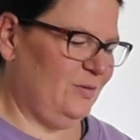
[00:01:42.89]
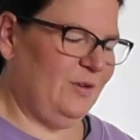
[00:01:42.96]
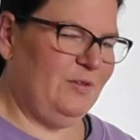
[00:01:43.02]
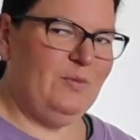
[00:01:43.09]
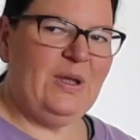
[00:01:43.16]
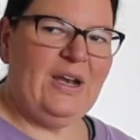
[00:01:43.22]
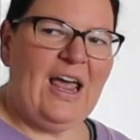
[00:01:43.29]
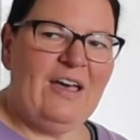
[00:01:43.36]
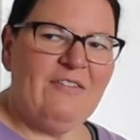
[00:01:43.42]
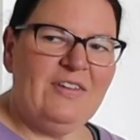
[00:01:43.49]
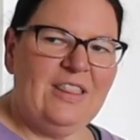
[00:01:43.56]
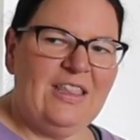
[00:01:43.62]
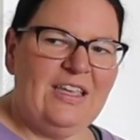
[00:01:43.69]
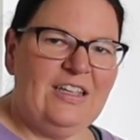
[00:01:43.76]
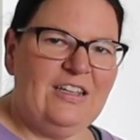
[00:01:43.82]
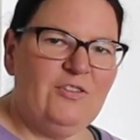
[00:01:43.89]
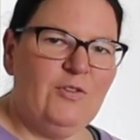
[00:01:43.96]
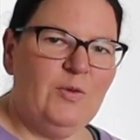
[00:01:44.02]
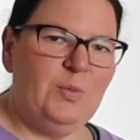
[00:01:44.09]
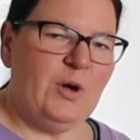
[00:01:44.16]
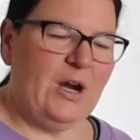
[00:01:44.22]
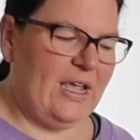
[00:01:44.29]
We've been having these
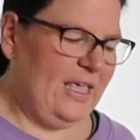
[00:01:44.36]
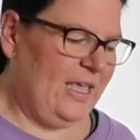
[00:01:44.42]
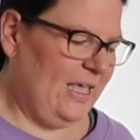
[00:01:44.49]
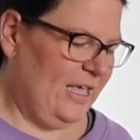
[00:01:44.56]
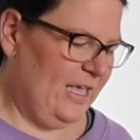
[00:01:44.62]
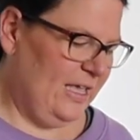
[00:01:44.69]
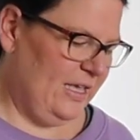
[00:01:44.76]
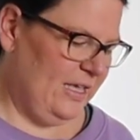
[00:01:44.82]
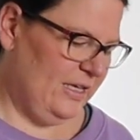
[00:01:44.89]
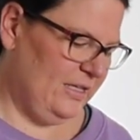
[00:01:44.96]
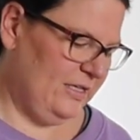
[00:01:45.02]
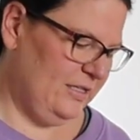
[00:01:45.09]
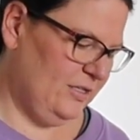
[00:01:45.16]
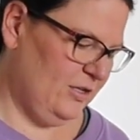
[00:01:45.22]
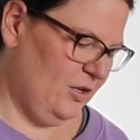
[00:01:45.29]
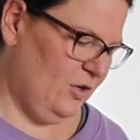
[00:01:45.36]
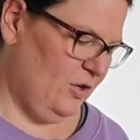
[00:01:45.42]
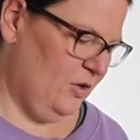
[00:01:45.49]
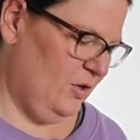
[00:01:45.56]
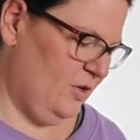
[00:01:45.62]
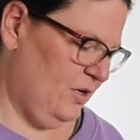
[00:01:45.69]
for brekkie, so